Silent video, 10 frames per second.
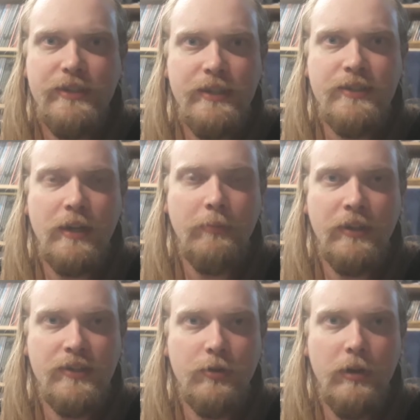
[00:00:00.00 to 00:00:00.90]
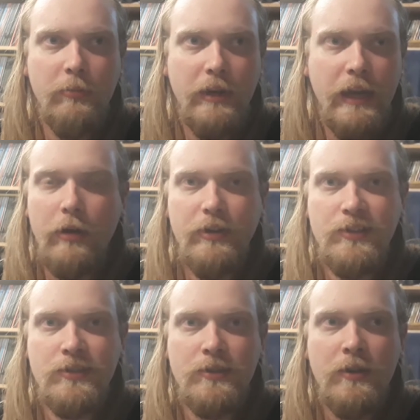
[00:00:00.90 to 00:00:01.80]
did something to him, and now he
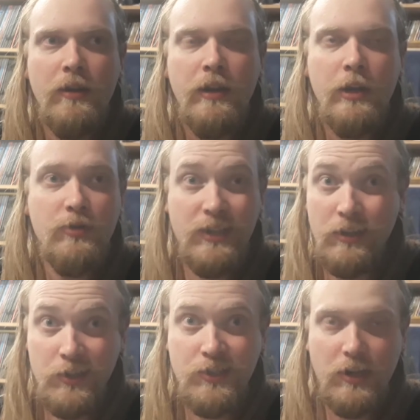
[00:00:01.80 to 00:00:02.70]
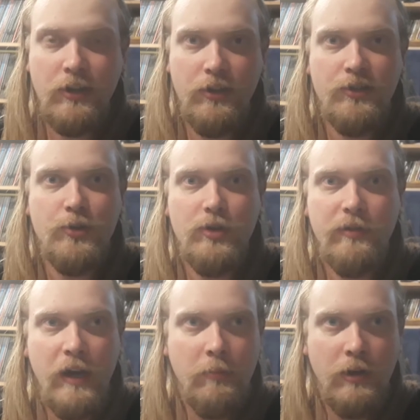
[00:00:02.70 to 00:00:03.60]
was either stuck in a suit of
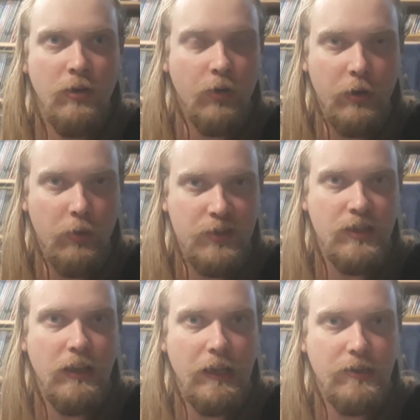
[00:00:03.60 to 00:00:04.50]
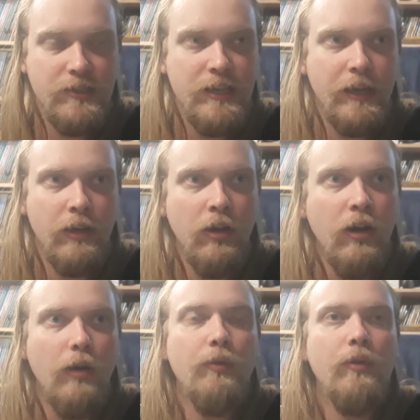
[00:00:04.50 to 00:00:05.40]
armor or he wasn't allowed to take it
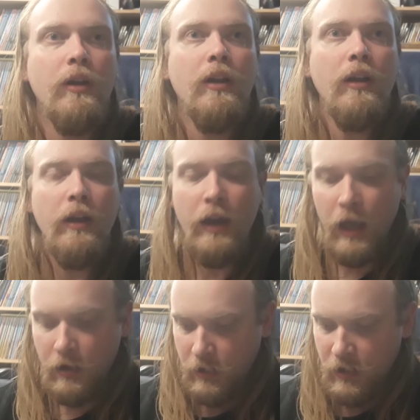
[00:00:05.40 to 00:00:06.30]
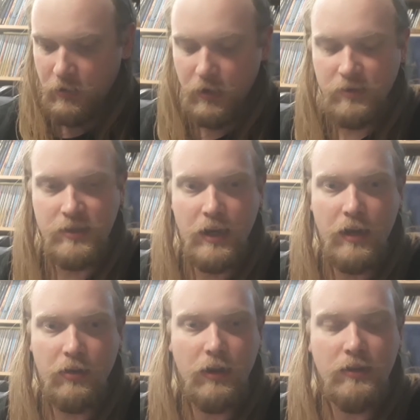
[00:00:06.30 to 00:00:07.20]
off. And now they're
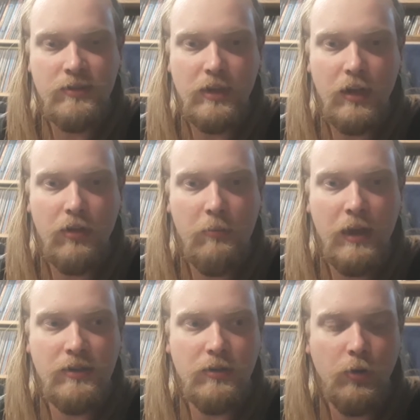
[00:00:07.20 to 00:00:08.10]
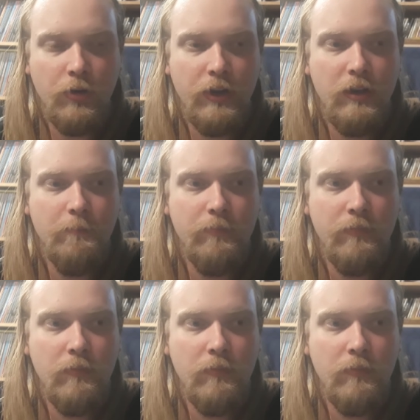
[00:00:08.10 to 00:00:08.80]
saying that the